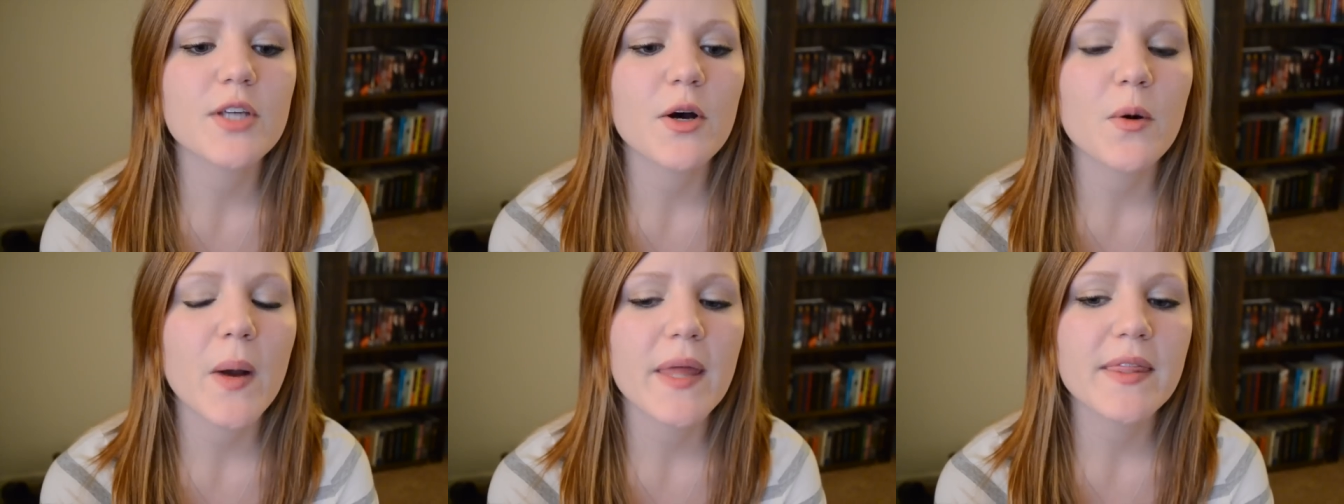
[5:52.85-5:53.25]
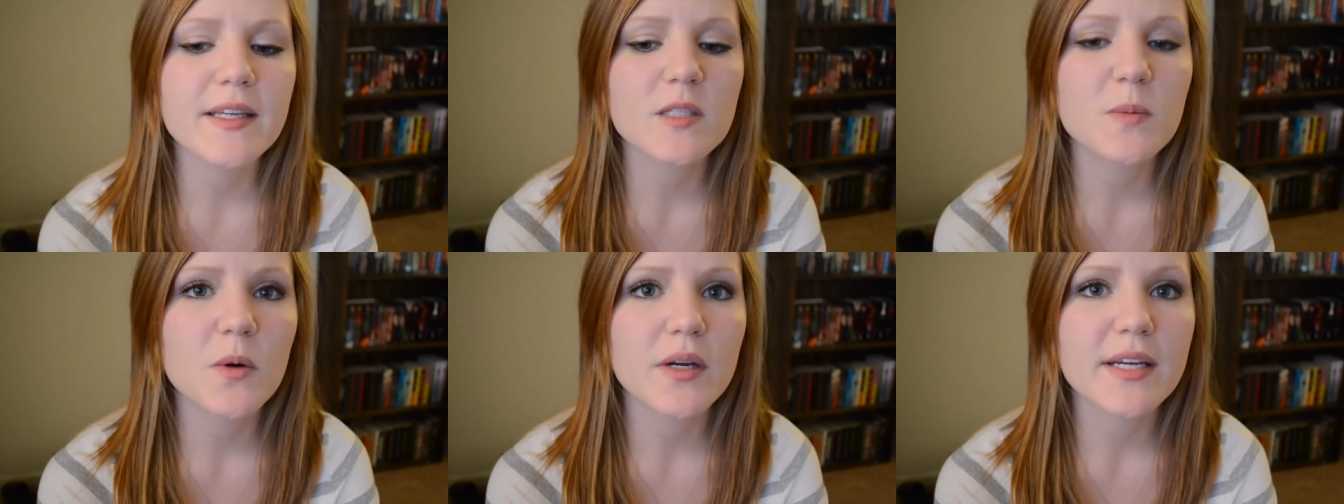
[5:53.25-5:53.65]
So, in
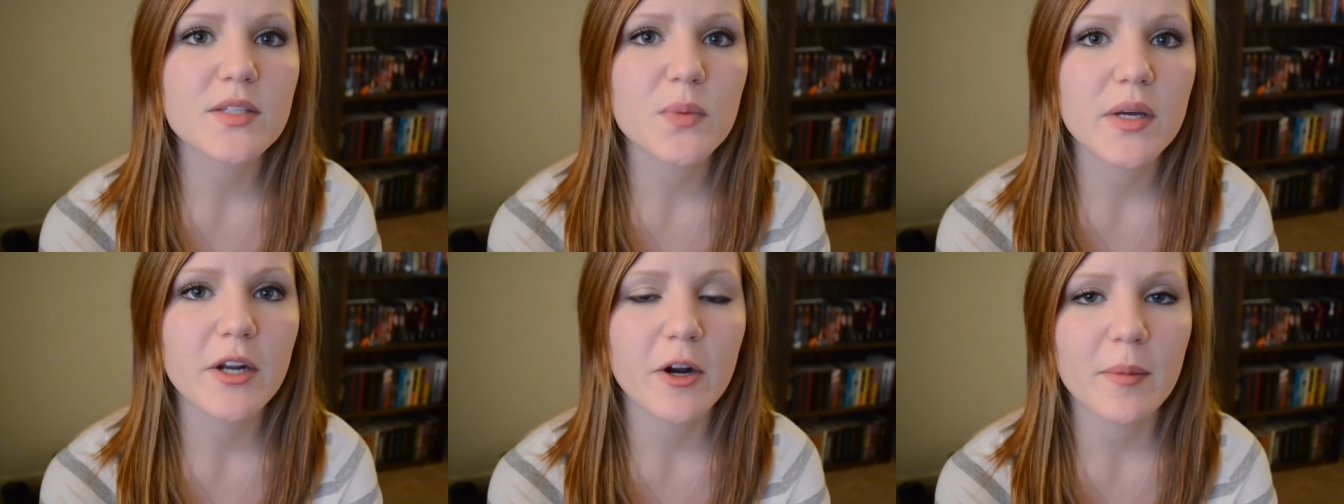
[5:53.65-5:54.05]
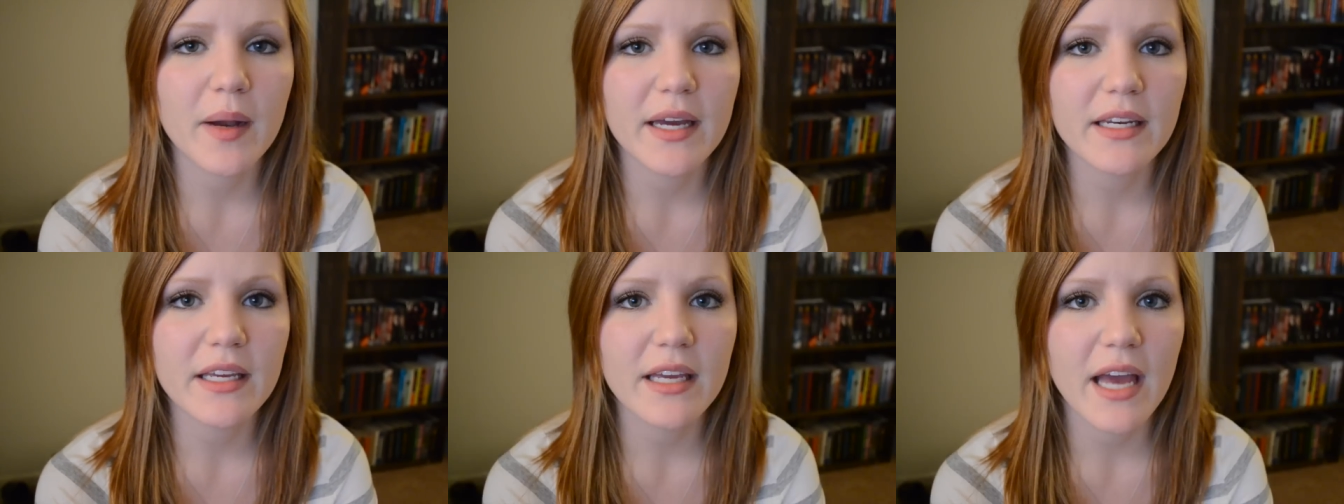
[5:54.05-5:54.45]
this book is when
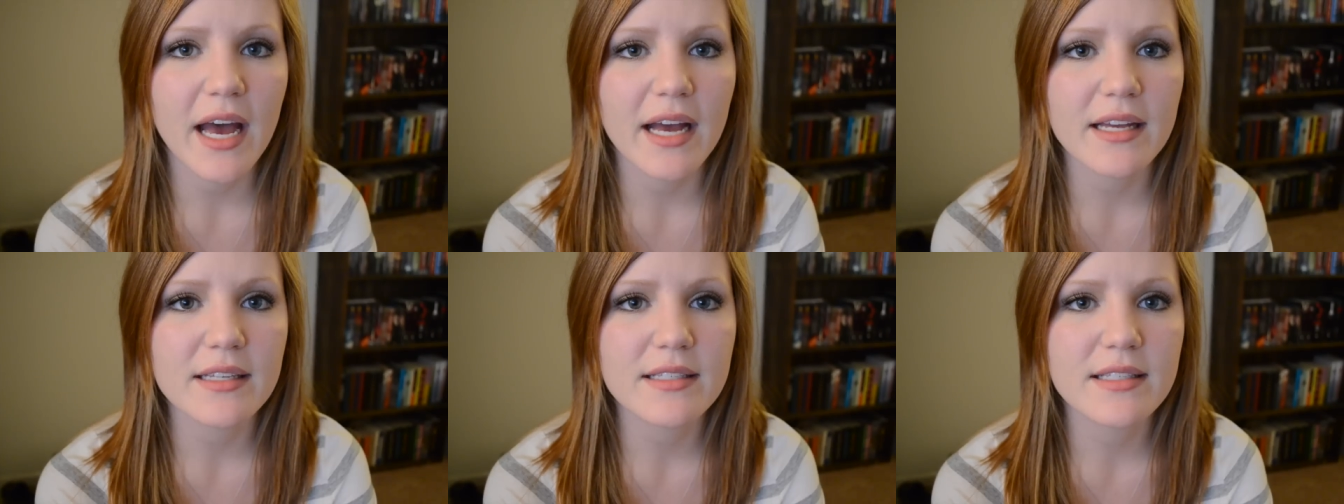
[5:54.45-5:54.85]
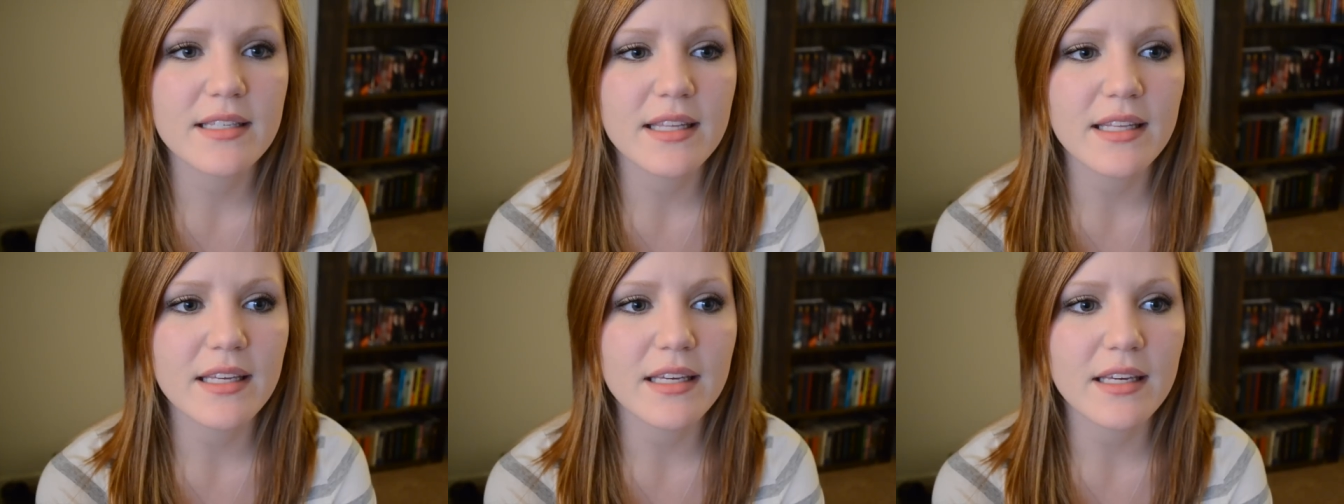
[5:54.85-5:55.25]
Hermione has
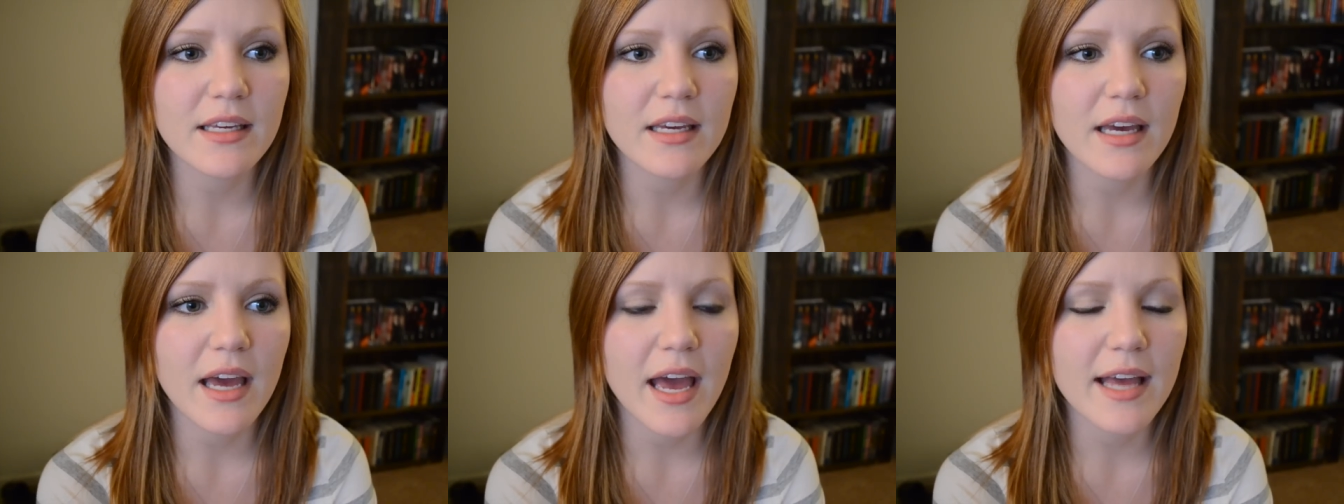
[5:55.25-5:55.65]
the